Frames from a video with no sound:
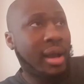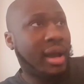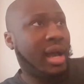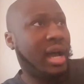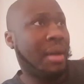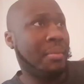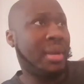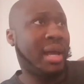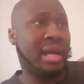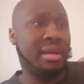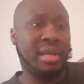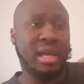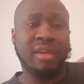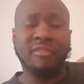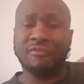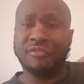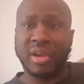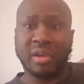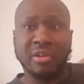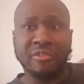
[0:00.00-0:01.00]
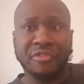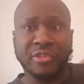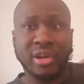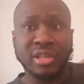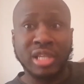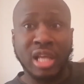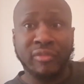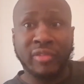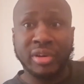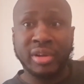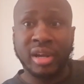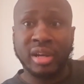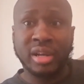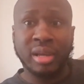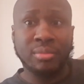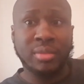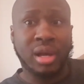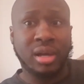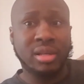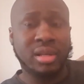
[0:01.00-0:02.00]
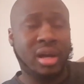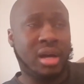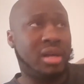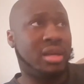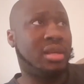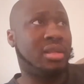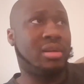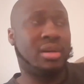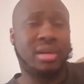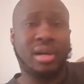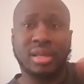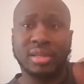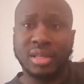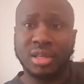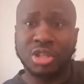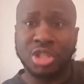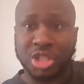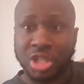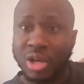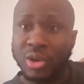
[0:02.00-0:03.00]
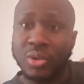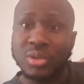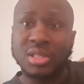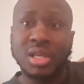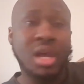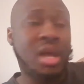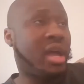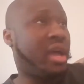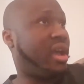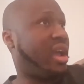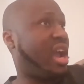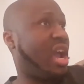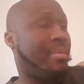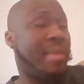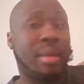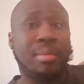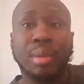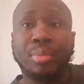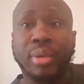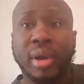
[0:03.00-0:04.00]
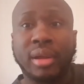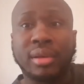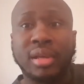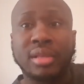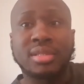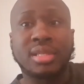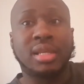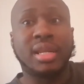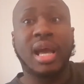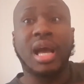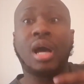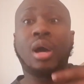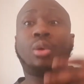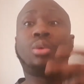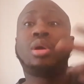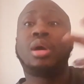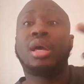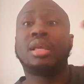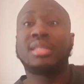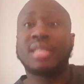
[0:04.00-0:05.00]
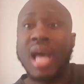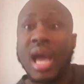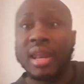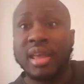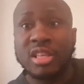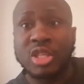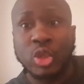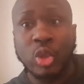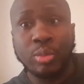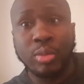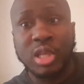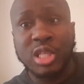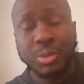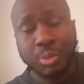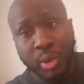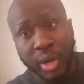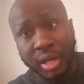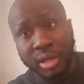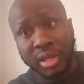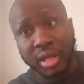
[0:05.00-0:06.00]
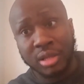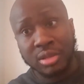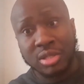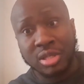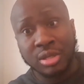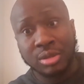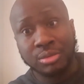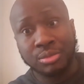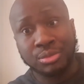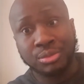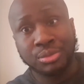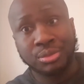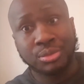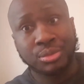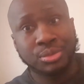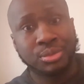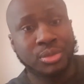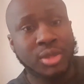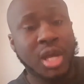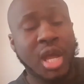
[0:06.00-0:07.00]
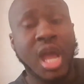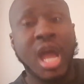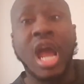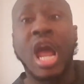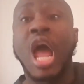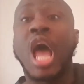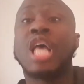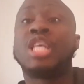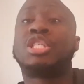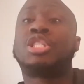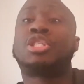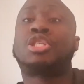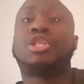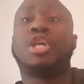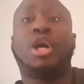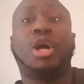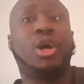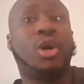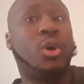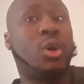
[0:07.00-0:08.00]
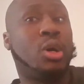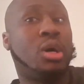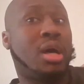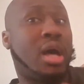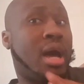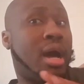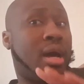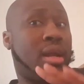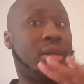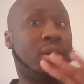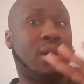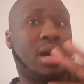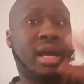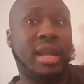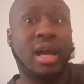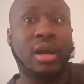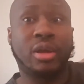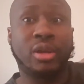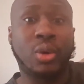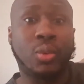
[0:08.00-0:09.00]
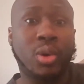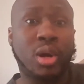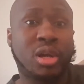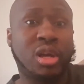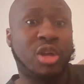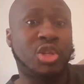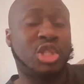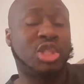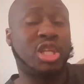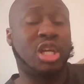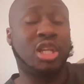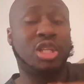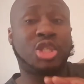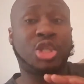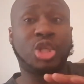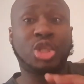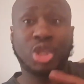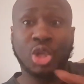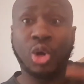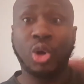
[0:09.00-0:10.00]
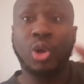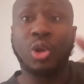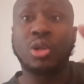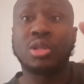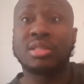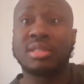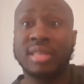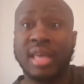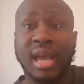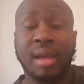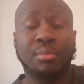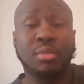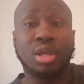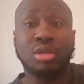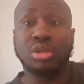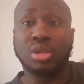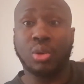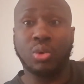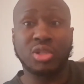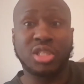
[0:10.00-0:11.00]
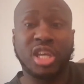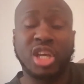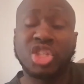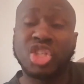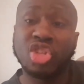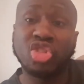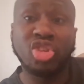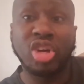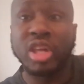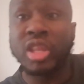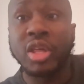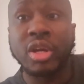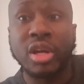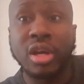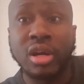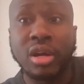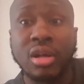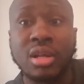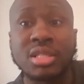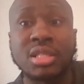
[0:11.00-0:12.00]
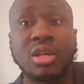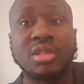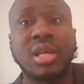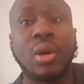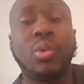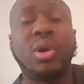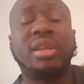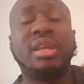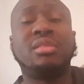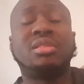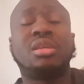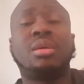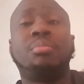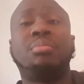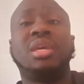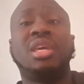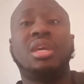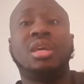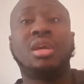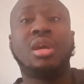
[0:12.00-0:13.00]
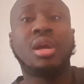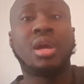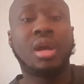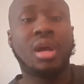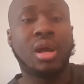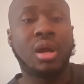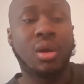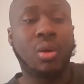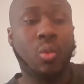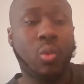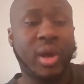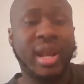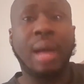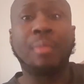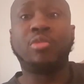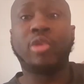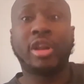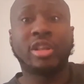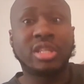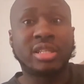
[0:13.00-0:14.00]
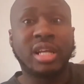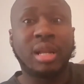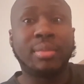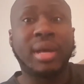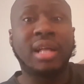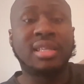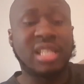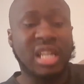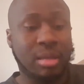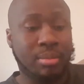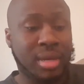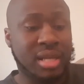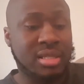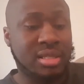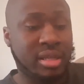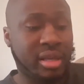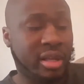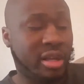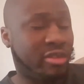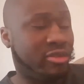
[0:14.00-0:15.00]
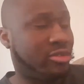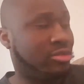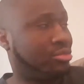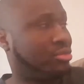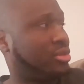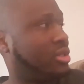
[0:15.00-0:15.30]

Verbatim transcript: I'm like, they're very first over there on, on, on, you know, on these shows, everybody be pregnant. So now Tanya is two months pregnant. So I don't know how that gonna work out. She told she told Sam, don't say shit to other girls, cause I want that to be when I'm ready to tell them, I'll tell them myself.